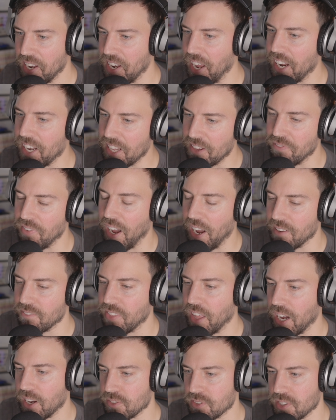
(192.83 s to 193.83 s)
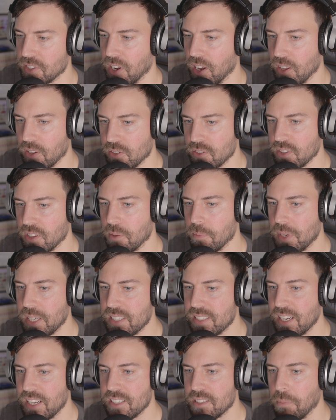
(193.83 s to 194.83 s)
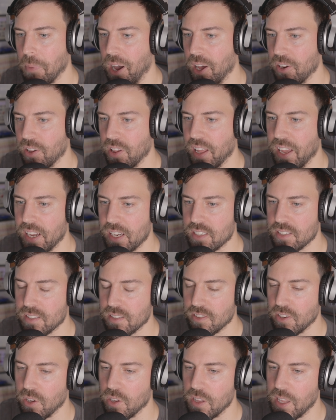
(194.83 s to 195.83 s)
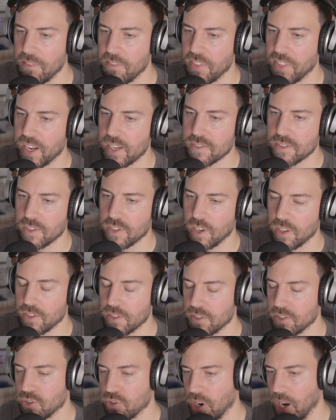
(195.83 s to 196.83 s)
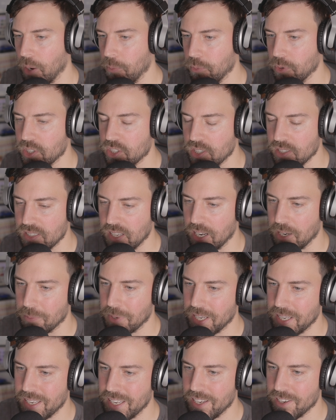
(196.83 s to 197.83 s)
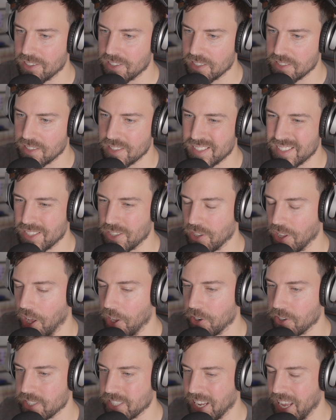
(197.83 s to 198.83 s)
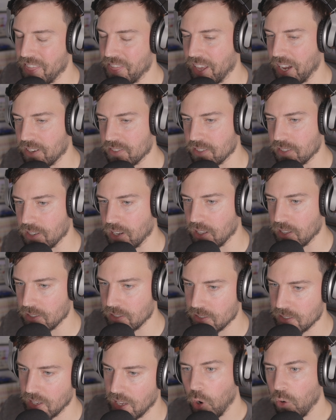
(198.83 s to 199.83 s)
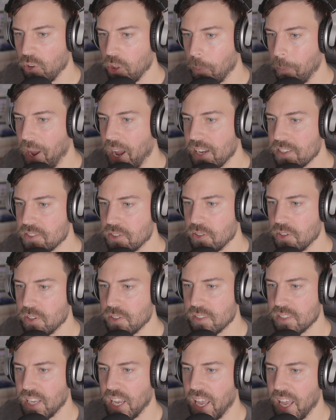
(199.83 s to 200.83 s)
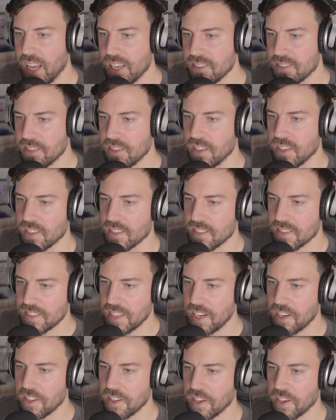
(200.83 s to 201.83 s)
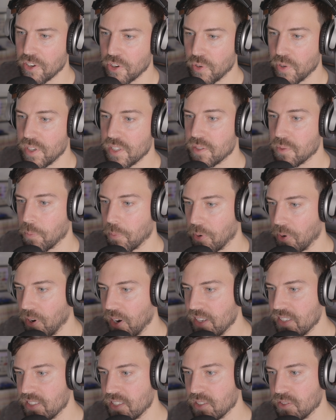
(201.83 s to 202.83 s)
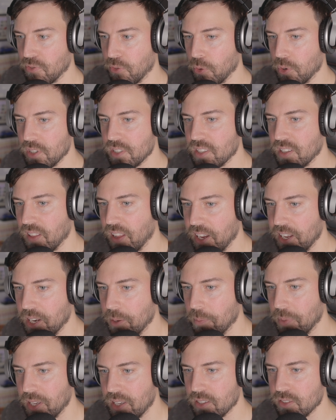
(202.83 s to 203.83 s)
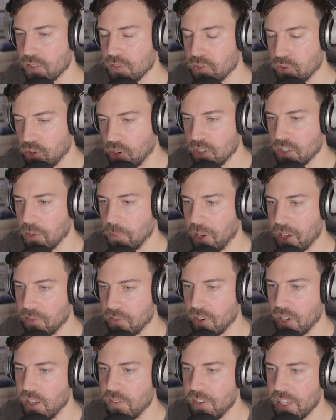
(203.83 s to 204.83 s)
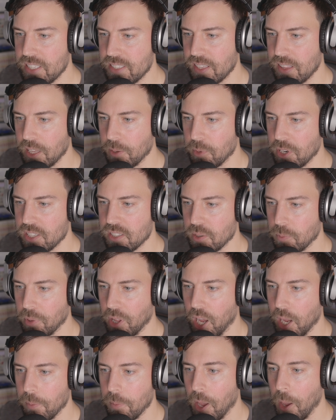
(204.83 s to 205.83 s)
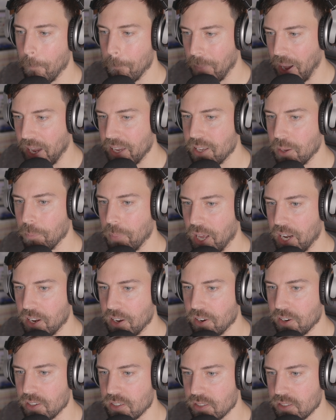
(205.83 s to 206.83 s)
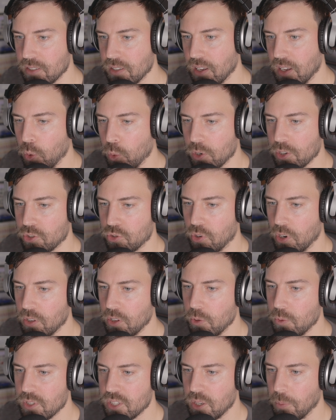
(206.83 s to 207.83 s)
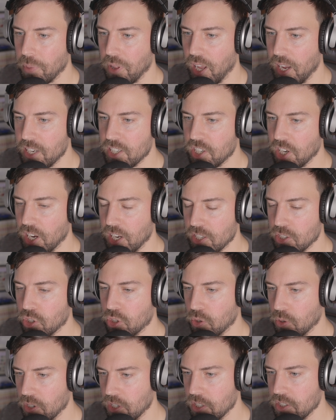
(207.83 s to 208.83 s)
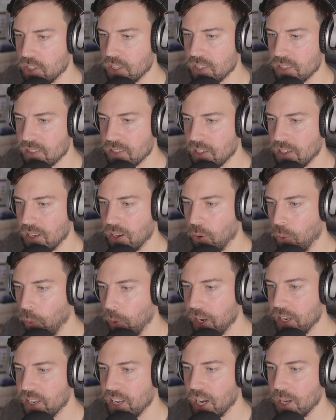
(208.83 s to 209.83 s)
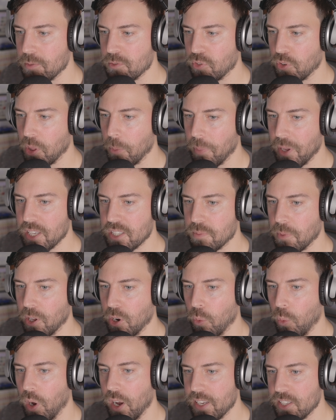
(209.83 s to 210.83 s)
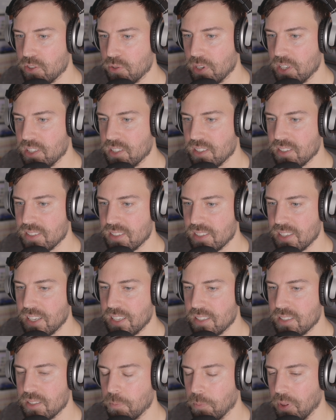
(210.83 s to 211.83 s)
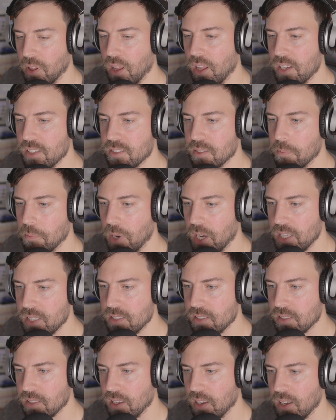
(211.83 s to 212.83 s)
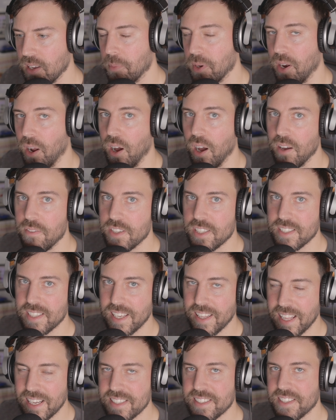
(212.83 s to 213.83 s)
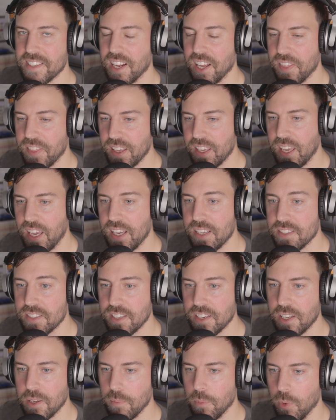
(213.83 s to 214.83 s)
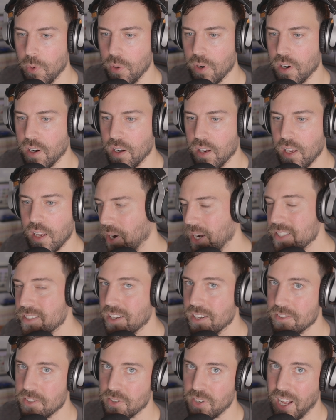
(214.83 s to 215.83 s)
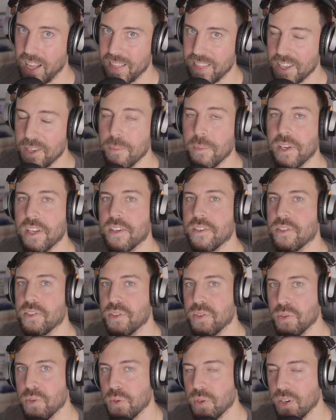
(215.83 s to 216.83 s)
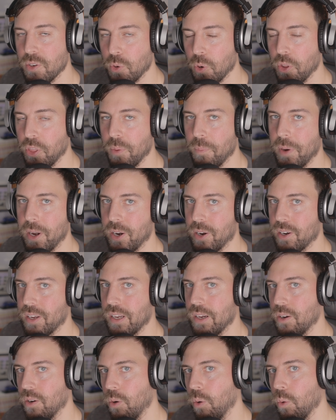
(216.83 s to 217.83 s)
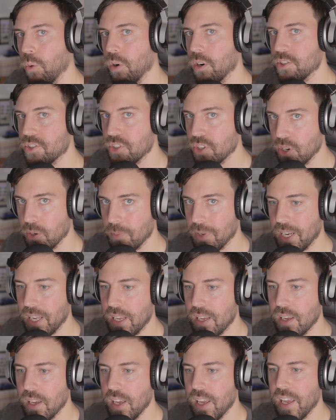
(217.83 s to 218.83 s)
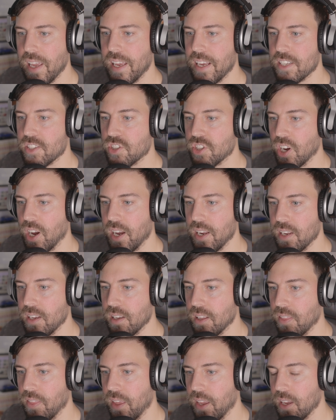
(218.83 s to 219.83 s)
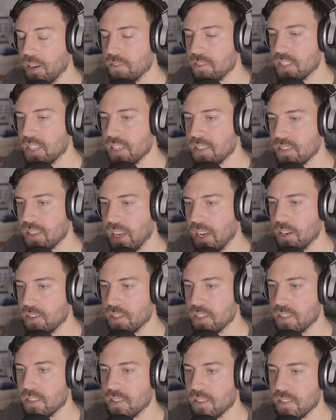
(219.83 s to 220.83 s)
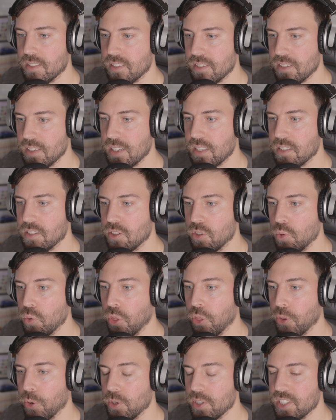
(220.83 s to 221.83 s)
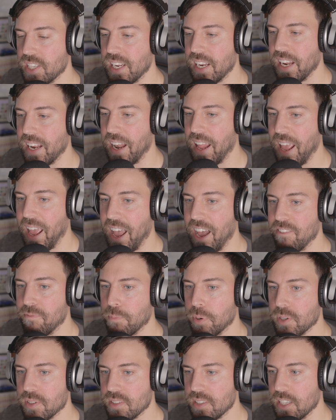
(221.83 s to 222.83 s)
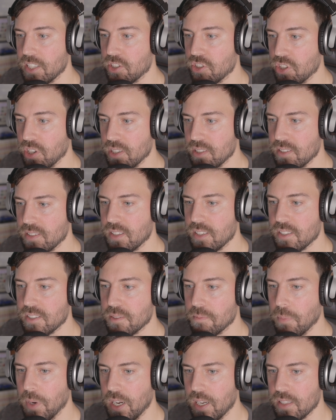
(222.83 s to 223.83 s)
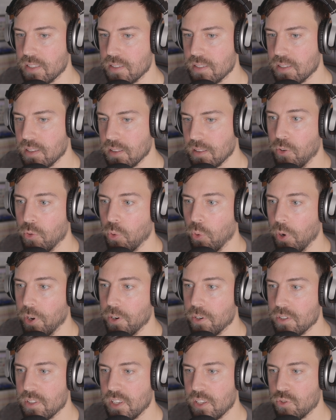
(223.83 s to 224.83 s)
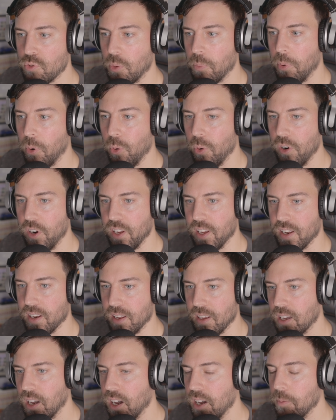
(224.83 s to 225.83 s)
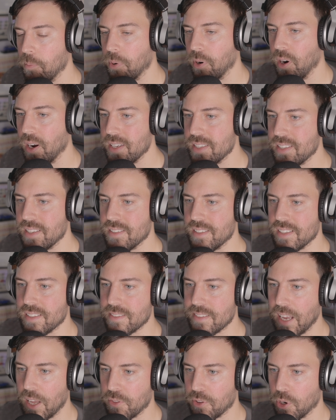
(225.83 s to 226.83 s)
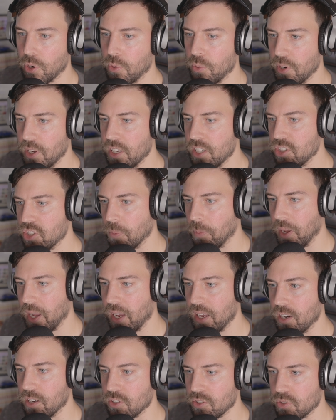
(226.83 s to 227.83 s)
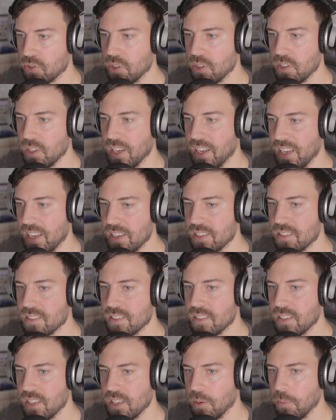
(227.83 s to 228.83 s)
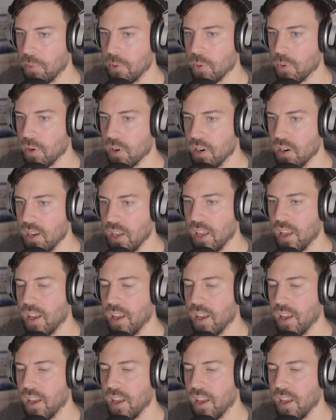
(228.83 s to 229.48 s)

$95,000. And the midsize Model X saw $11,000 drop, which is not a big deal because it's still $110,000. Over the past 2 years, Tesla steadily increased prices for its lineup because of strong demand for EVs and limited supply by competitors who were struggling with supply chain shortages. Wait times for the base Model Y stretched to 6+ months, but obviously that's not the case anymore. Price cuts are not limited to North America or Germany. In China, they have discounted 6 to 13.5% just this month. And Reuters has reported cut prices in South Korea, Japan, Australia, and Singapore.